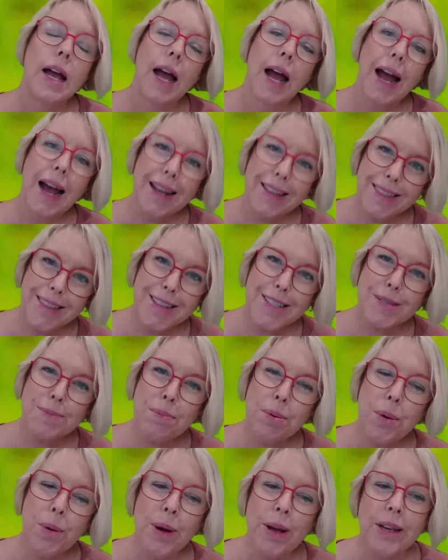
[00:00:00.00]
At this
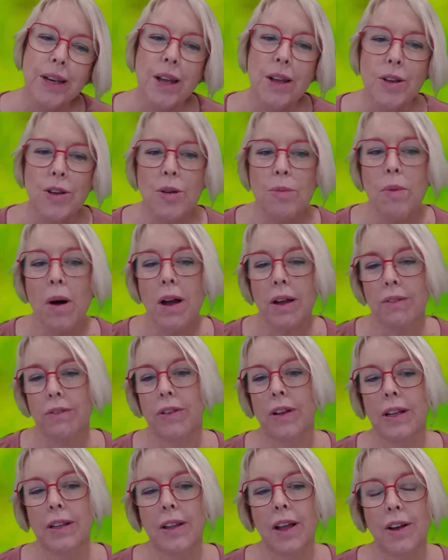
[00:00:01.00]
point, you might
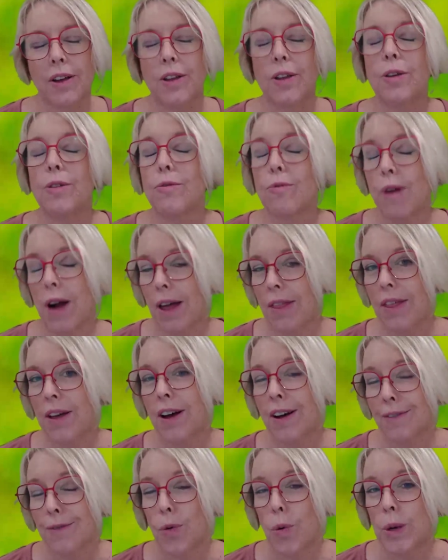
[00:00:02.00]
feel like you'd rather
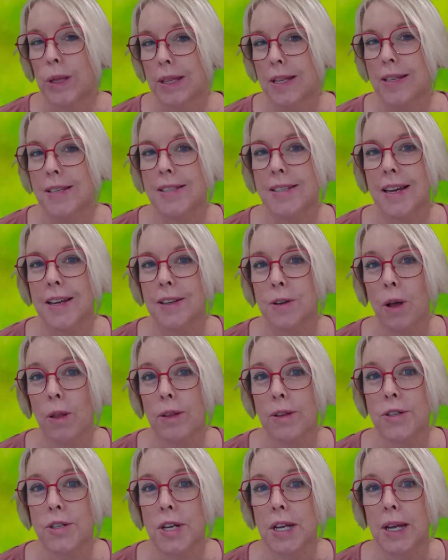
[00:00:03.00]
avoid this
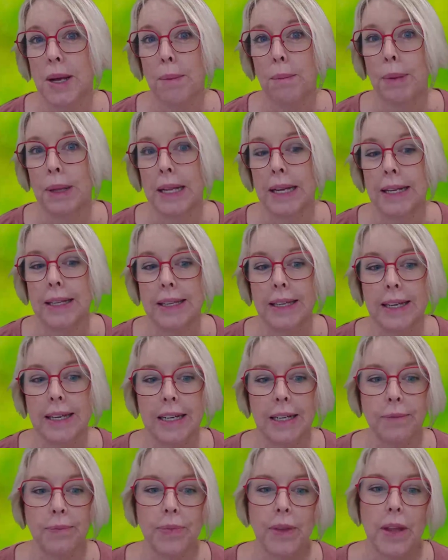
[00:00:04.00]
technology
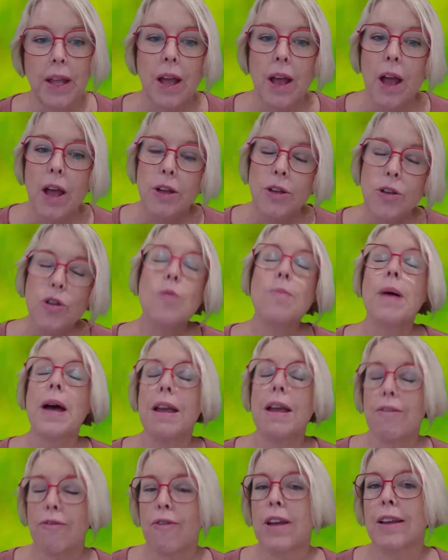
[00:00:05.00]
completely. You may
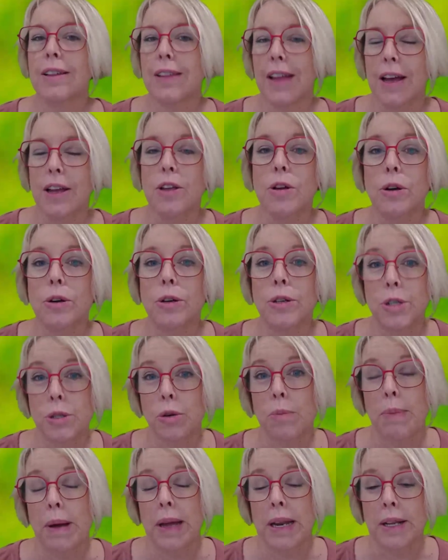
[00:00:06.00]
feel that you could do a
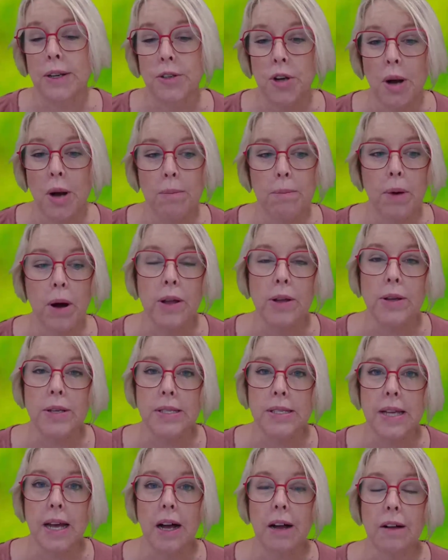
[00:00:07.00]
better job by
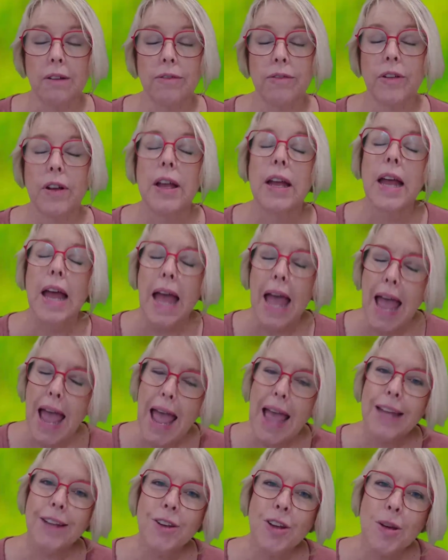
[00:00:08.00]
yourself, and
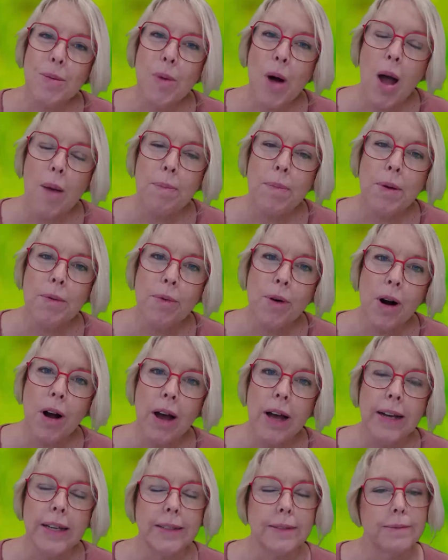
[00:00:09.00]
you might be
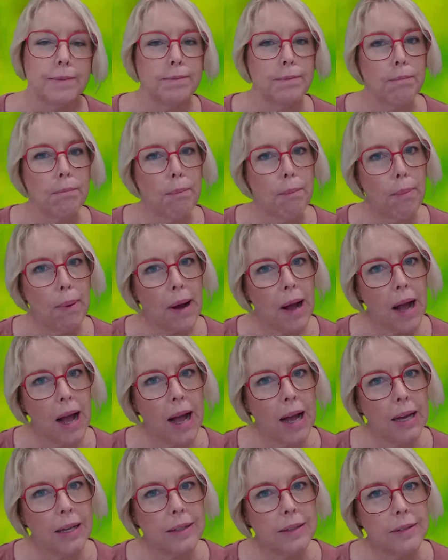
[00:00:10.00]
right,
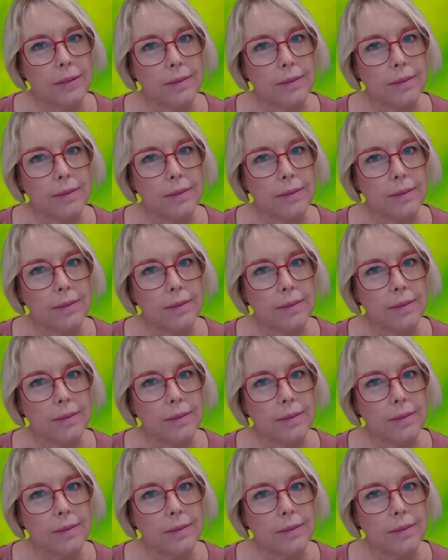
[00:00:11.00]
but...